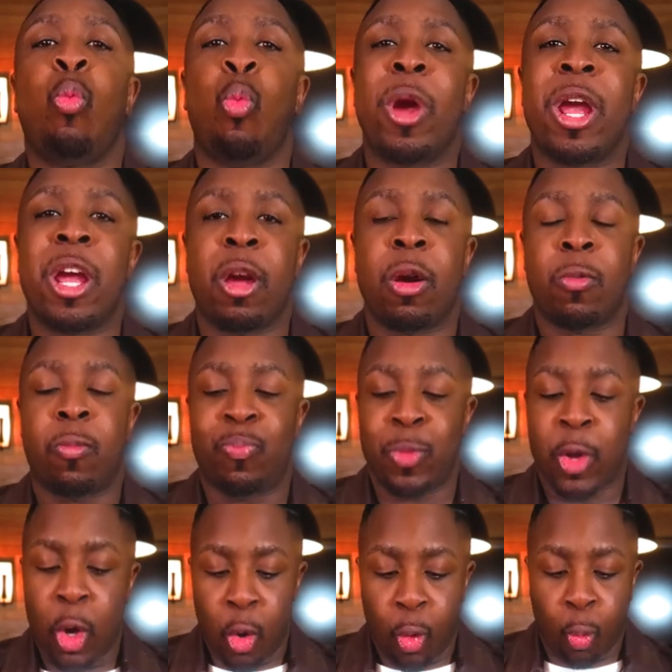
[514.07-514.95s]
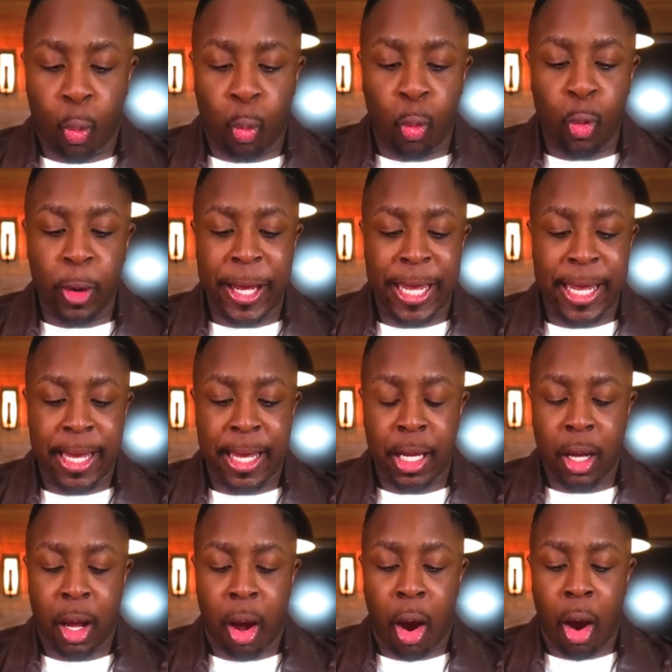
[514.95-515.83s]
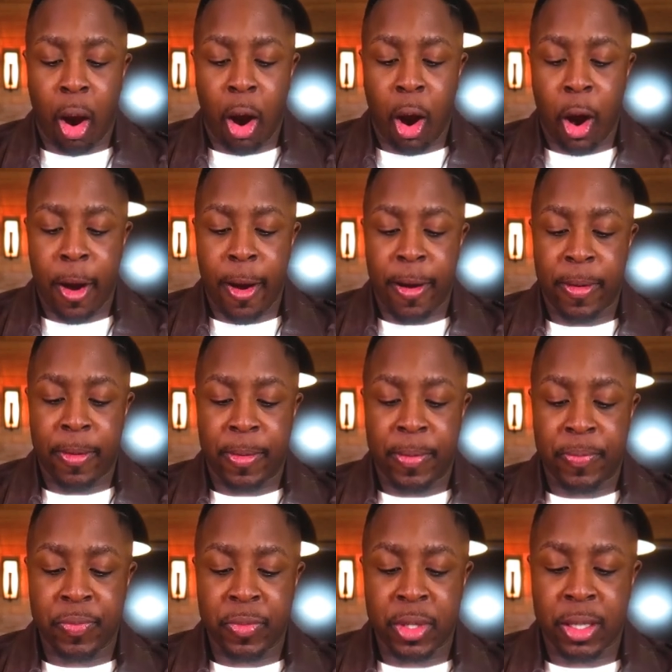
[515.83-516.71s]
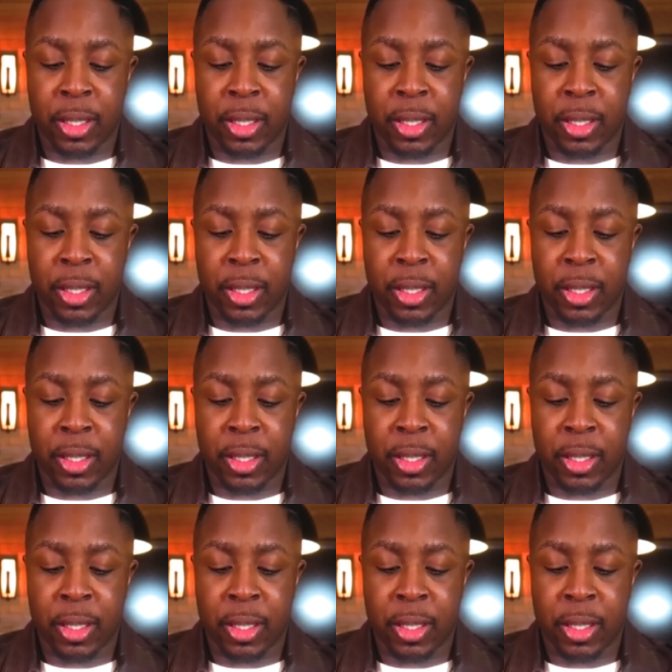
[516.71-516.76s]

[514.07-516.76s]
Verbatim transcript: where we are